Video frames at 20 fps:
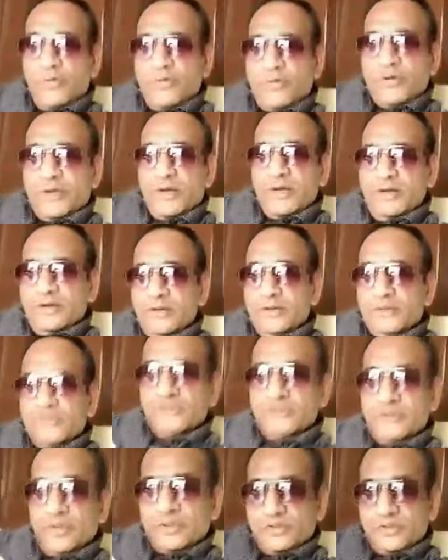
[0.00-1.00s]
fear
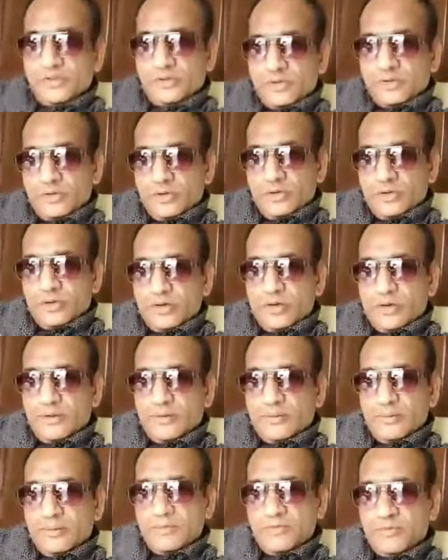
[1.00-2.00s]
just uh,
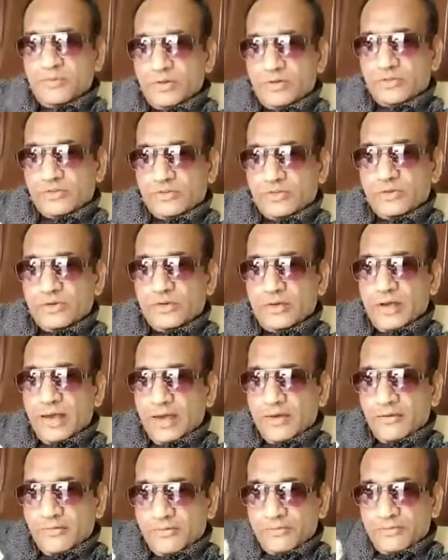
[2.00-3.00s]
first uh,
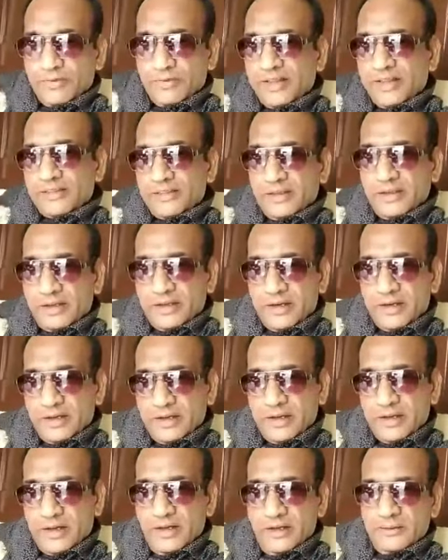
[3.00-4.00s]
have faith in
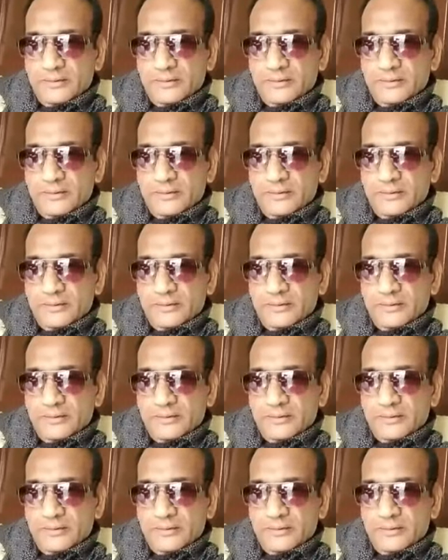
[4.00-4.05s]
allah